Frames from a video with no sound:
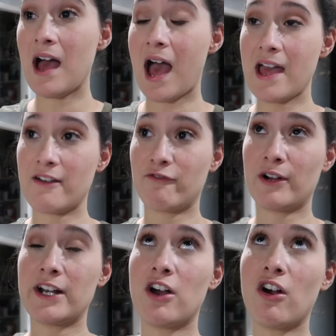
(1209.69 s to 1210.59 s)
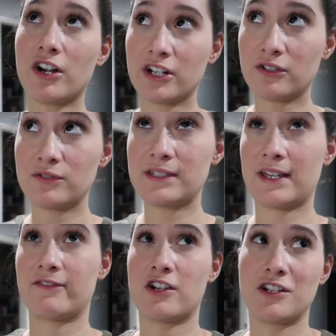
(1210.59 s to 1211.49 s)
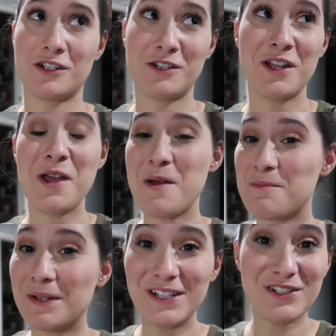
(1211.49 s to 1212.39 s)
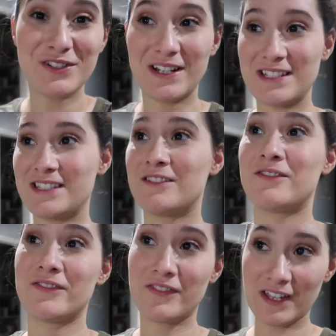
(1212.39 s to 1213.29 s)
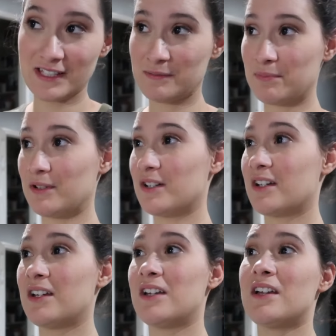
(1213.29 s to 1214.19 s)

I have read articles, I have gone on Pinterest, Facebook,